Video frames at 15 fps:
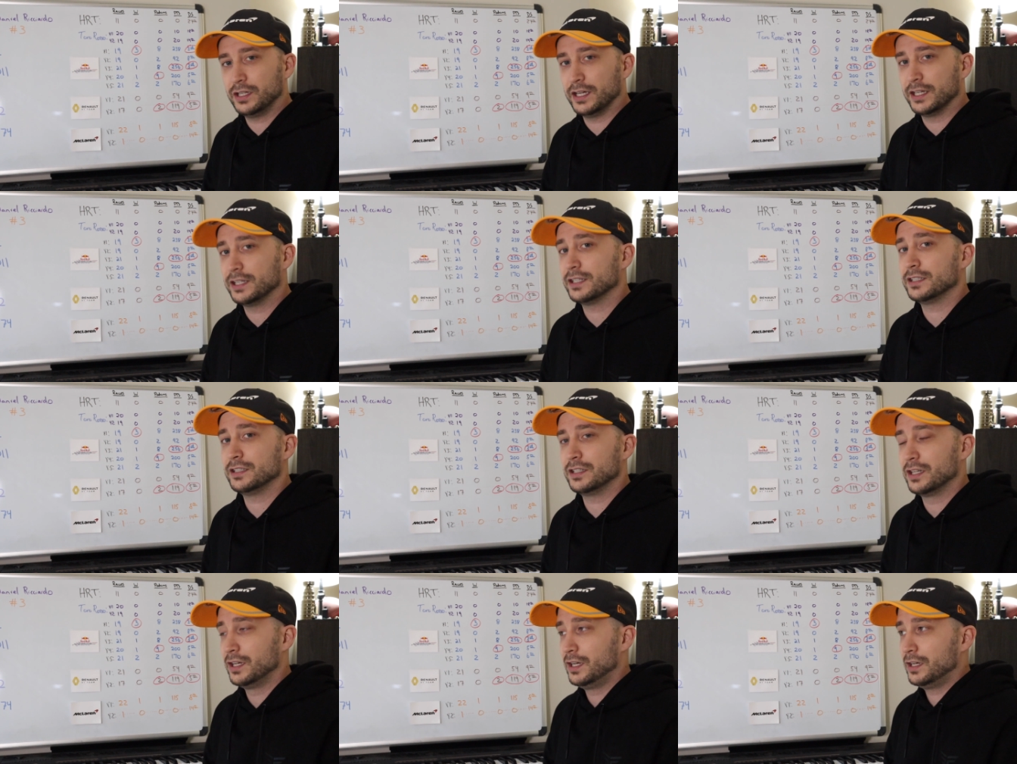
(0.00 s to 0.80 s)

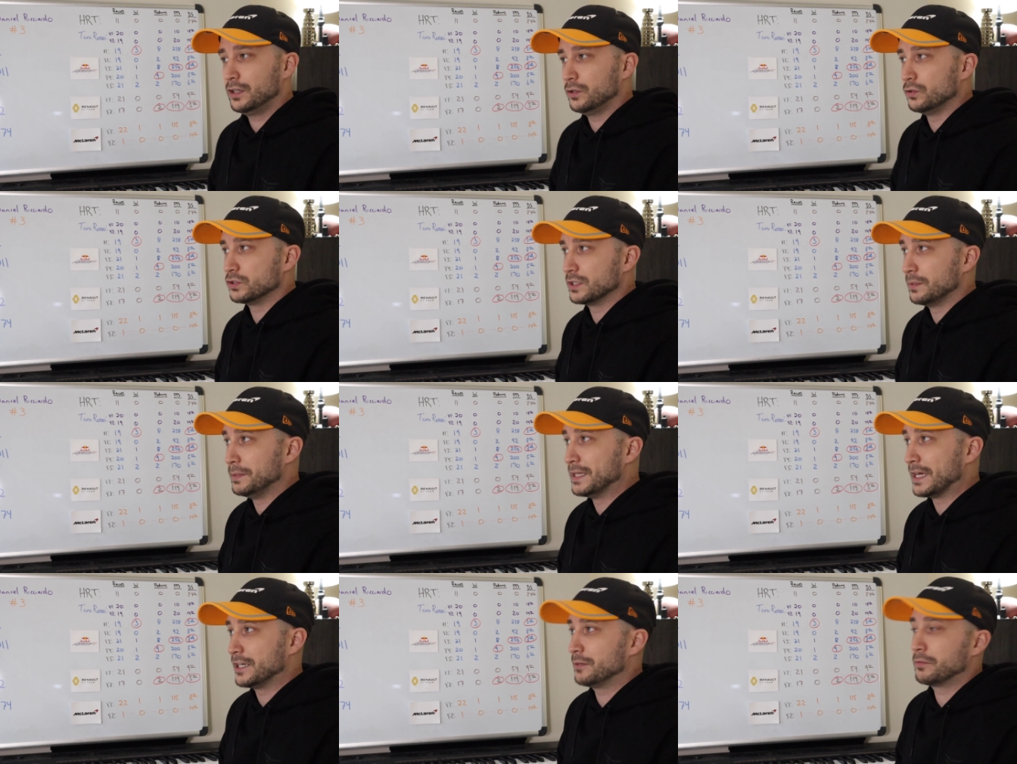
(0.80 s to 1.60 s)
and who's going to be
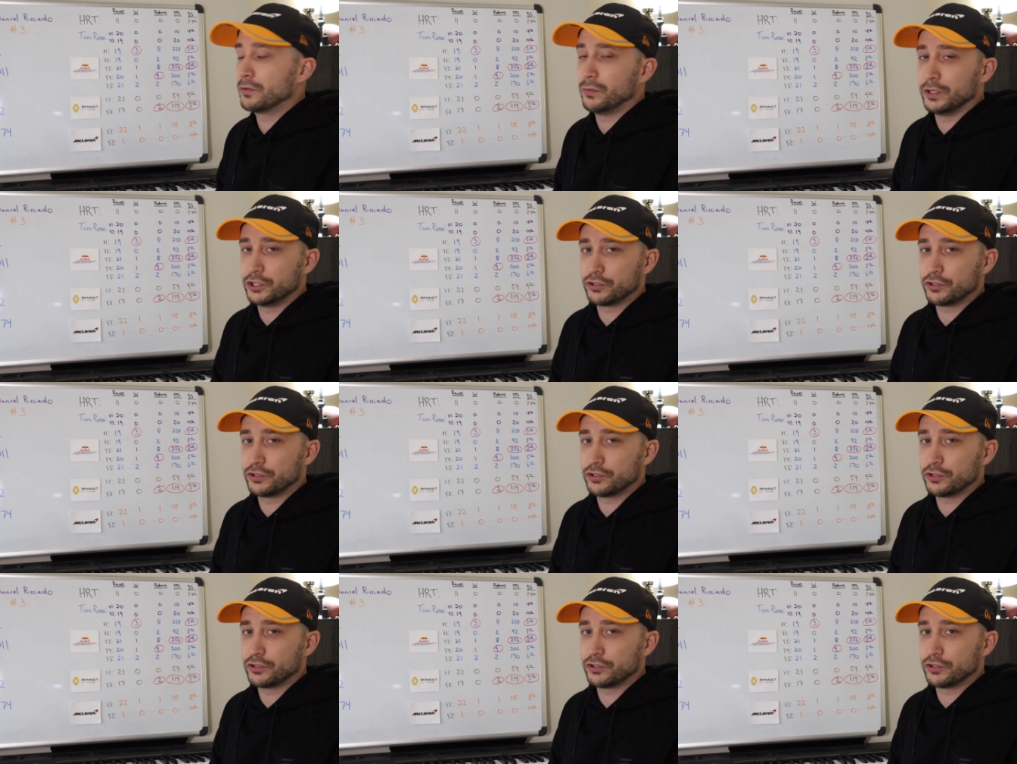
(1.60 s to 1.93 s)
that number one